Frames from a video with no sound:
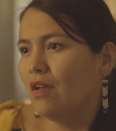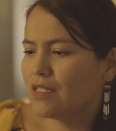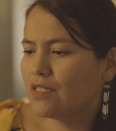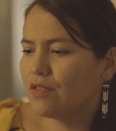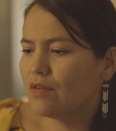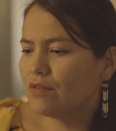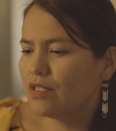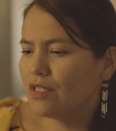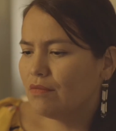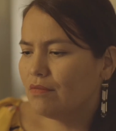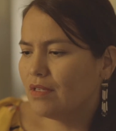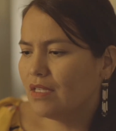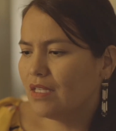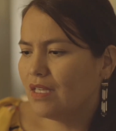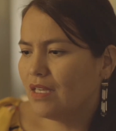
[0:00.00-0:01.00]
So she
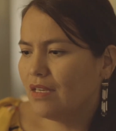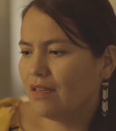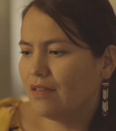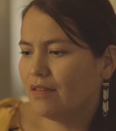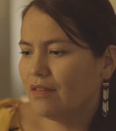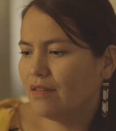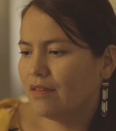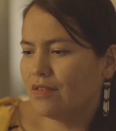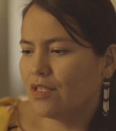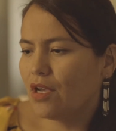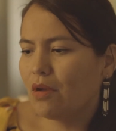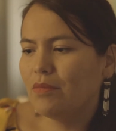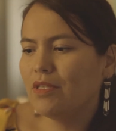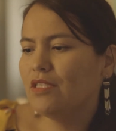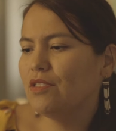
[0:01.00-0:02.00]
really
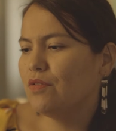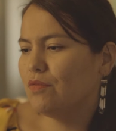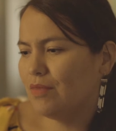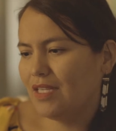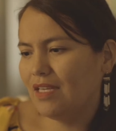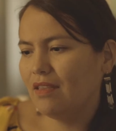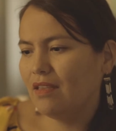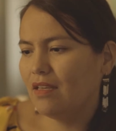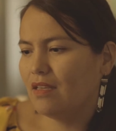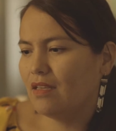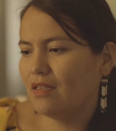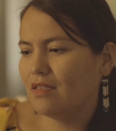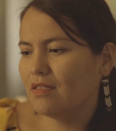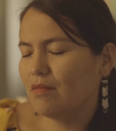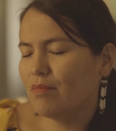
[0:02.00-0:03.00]
taught me so many
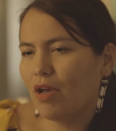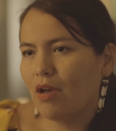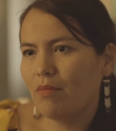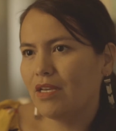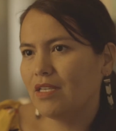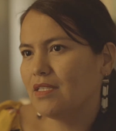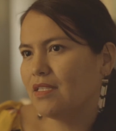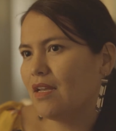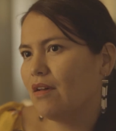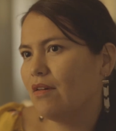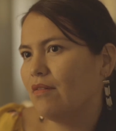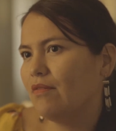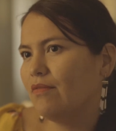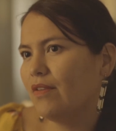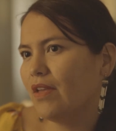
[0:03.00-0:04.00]
things about
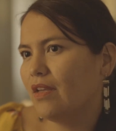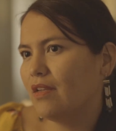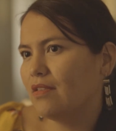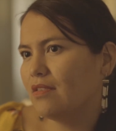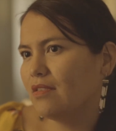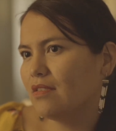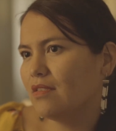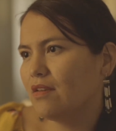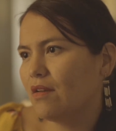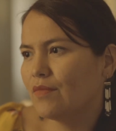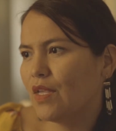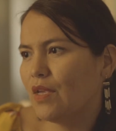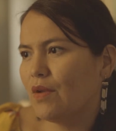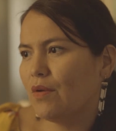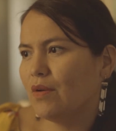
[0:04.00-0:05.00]
myself, and
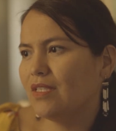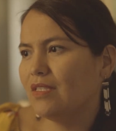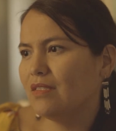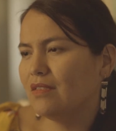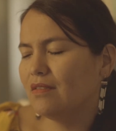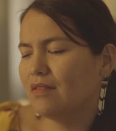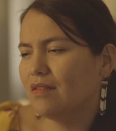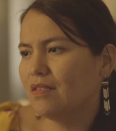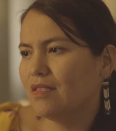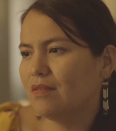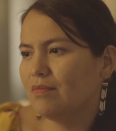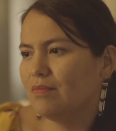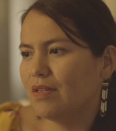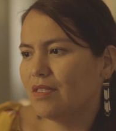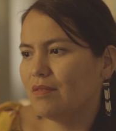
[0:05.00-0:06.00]

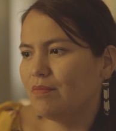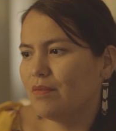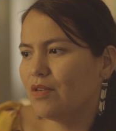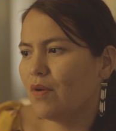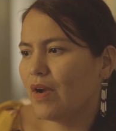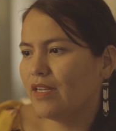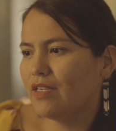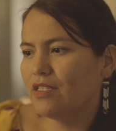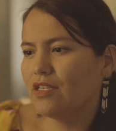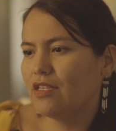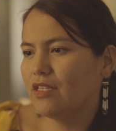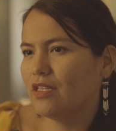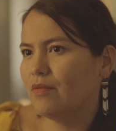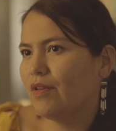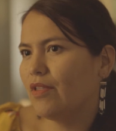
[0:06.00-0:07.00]
it's been quite a
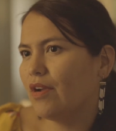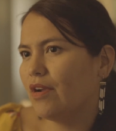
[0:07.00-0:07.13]
journey with